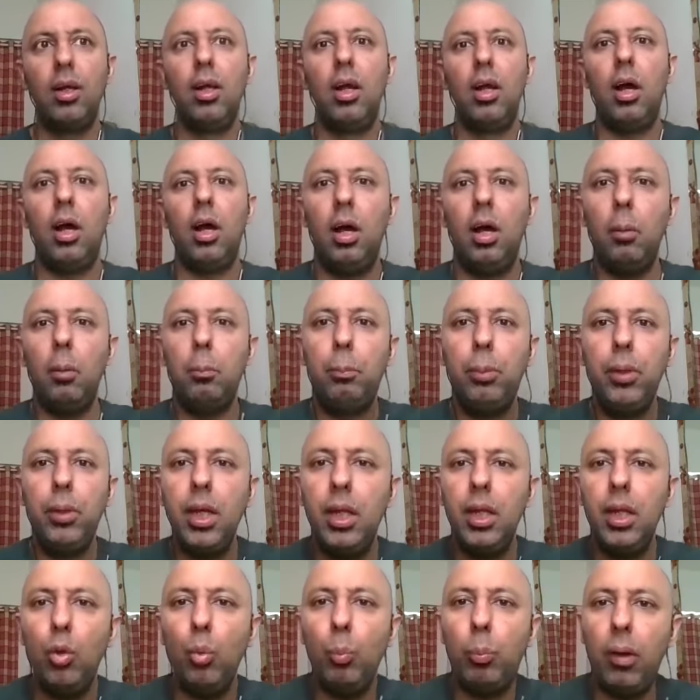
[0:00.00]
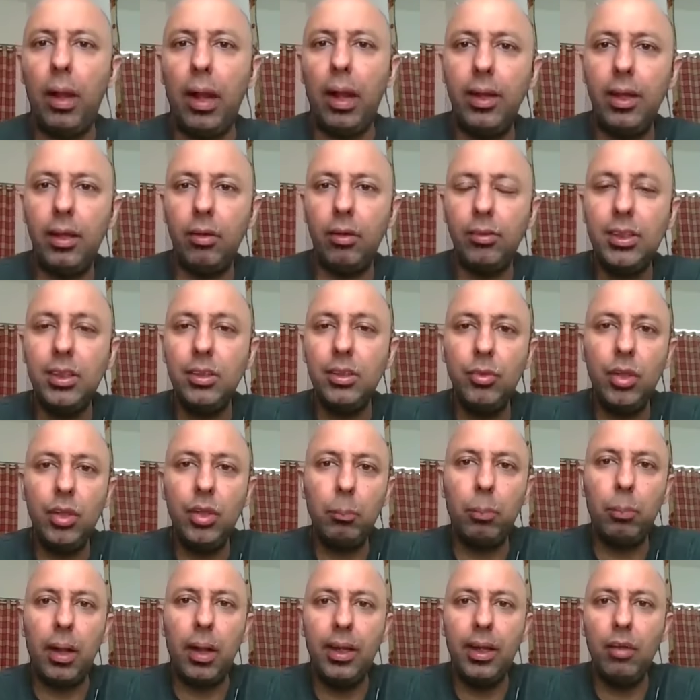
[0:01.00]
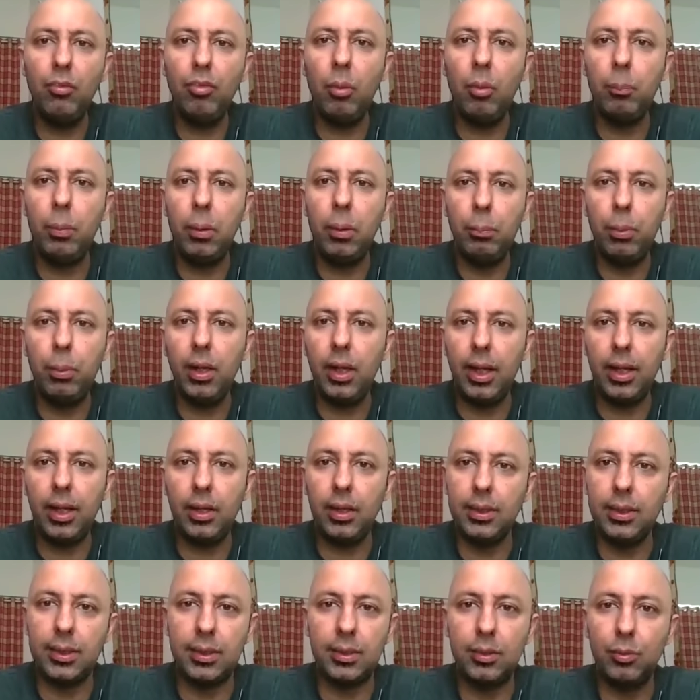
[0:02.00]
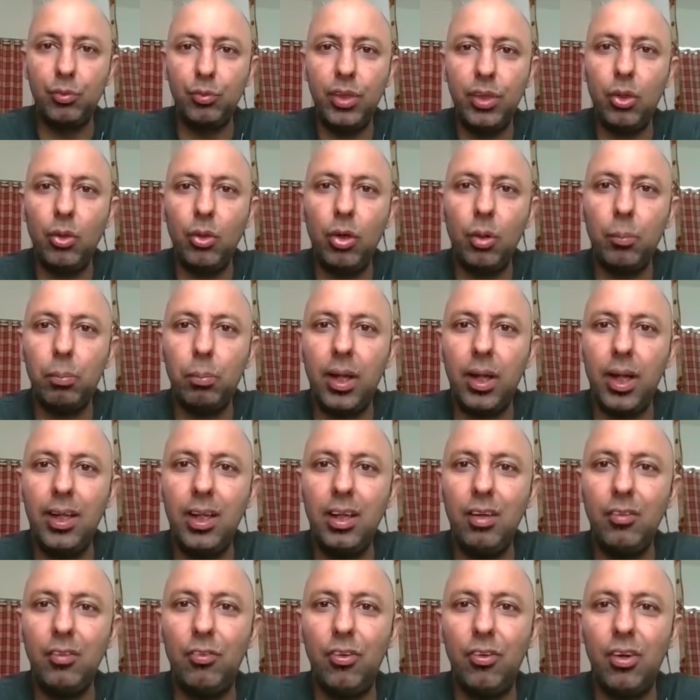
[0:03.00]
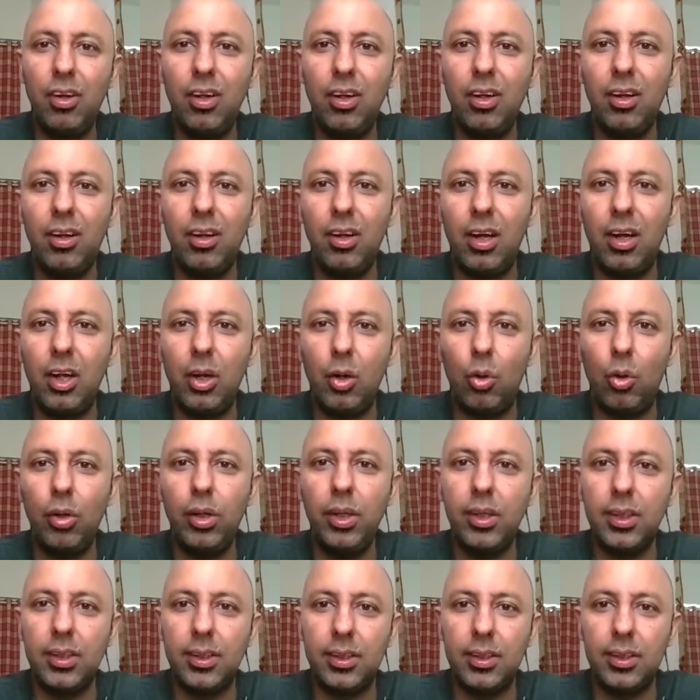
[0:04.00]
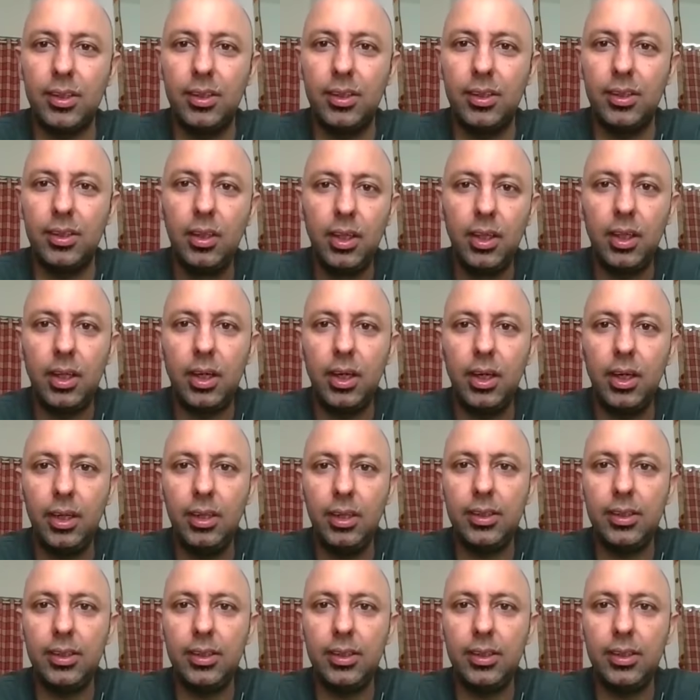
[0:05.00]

PLU planning, which is we are planning for people like us. We are not planning for our audience, right?